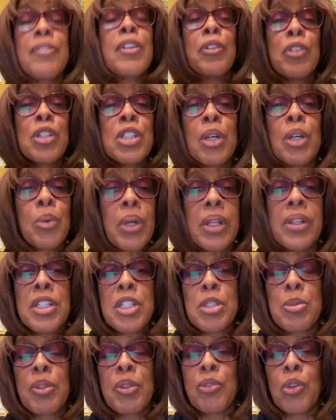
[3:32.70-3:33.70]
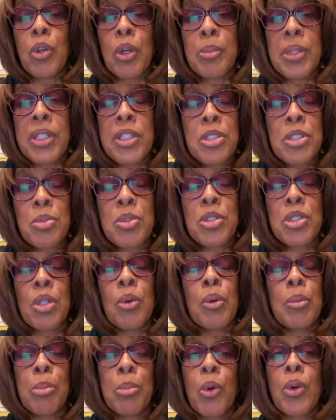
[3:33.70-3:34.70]
never done one of these before, but this was
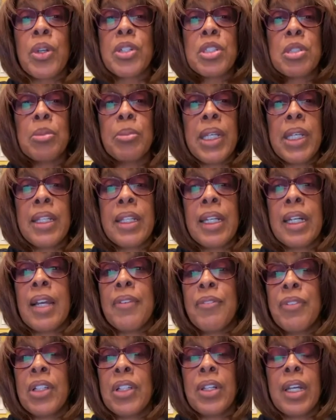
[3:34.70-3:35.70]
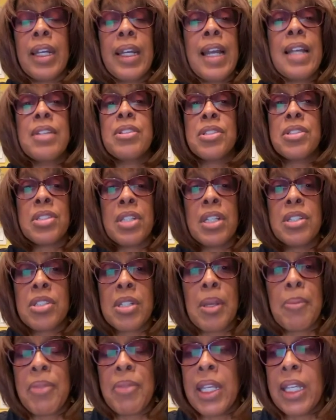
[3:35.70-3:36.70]
so important to me that I felt I had to say
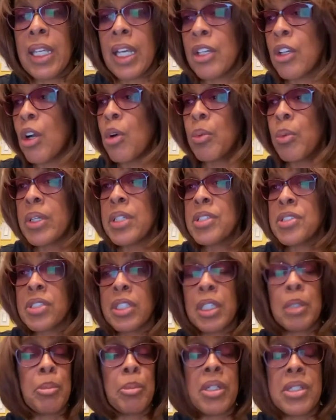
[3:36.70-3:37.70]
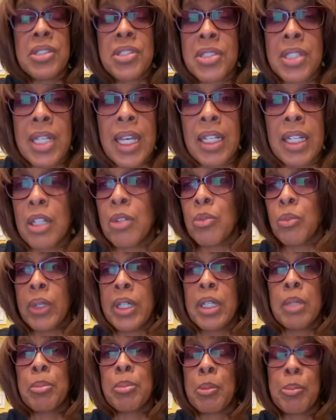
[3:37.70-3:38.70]
something. I don't want to sit up on a set and
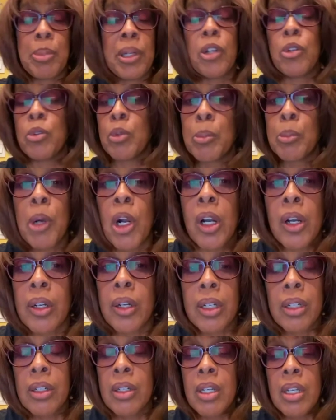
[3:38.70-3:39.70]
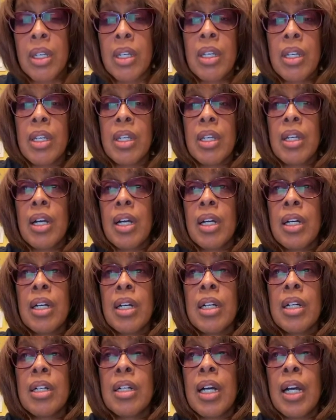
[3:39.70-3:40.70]
read a prepared remark.
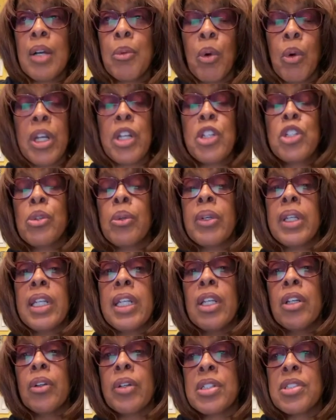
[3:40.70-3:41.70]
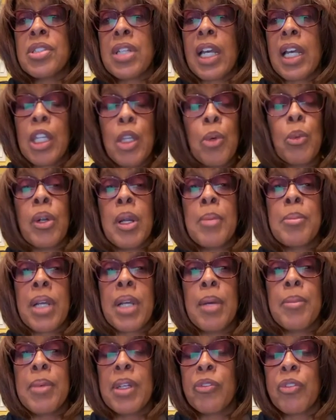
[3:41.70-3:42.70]
I wanted you to hear exactly where
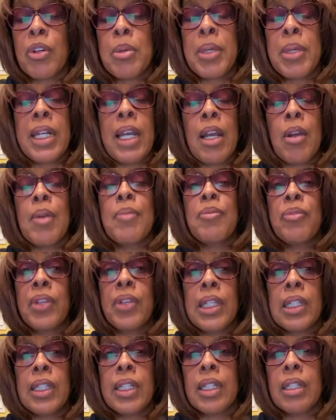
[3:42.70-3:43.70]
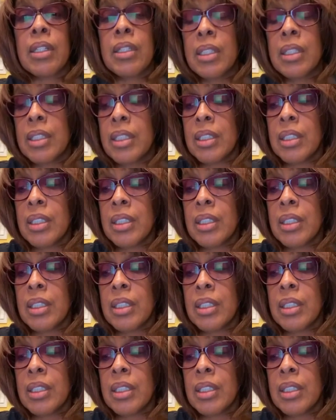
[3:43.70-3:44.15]
I'm coming from and how I'm feeling.